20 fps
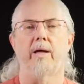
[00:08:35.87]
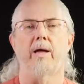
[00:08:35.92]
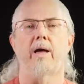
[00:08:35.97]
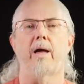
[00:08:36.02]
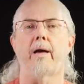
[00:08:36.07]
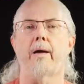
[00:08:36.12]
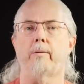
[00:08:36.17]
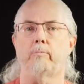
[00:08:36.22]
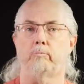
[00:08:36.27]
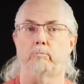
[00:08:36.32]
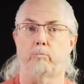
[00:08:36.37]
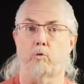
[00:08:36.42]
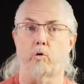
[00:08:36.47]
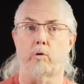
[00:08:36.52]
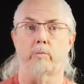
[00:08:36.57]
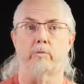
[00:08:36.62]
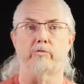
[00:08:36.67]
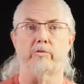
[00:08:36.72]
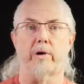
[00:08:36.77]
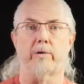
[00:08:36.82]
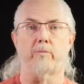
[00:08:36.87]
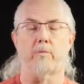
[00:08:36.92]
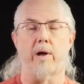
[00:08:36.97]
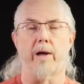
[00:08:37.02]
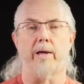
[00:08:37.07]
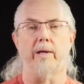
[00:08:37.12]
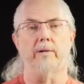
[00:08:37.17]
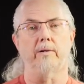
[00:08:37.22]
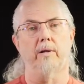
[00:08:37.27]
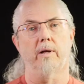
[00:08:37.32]
And boy, was I
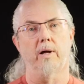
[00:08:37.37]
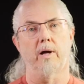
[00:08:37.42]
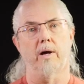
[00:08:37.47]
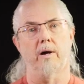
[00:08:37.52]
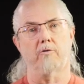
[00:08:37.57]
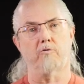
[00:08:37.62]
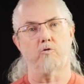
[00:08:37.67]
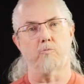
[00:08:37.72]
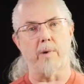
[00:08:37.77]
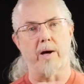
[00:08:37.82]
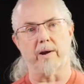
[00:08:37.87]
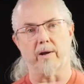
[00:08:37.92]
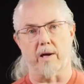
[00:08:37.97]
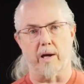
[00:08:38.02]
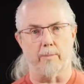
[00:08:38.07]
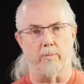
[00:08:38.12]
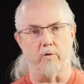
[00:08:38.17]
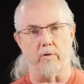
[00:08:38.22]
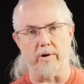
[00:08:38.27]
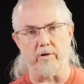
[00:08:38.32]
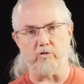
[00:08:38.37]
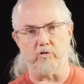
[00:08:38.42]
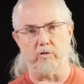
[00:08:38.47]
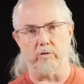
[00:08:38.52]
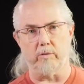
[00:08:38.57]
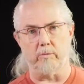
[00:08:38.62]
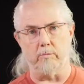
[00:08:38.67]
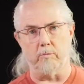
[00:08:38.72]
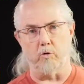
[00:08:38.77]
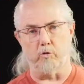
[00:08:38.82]
right. Chromatic
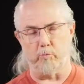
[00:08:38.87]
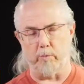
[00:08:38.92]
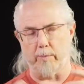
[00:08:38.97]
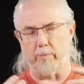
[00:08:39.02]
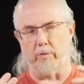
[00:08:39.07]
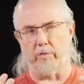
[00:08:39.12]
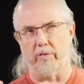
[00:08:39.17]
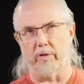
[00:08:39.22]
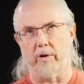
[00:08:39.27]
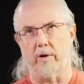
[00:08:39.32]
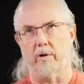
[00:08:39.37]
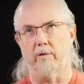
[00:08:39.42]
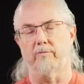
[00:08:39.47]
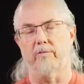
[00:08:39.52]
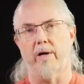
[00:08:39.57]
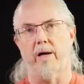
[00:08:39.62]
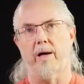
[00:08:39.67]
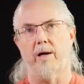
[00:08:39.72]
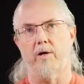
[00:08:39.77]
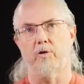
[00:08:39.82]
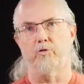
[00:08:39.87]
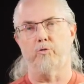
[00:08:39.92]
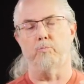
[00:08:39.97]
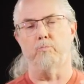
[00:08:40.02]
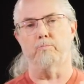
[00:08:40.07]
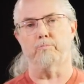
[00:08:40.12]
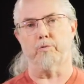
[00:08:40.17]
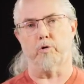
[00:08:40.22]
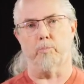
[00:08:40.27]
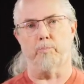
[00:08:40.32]
aberration, most people think of as
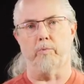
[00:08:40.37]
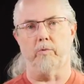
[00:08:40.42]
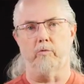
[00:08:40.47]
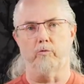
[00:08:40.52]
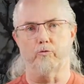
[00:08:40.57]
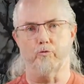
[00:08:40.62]
purple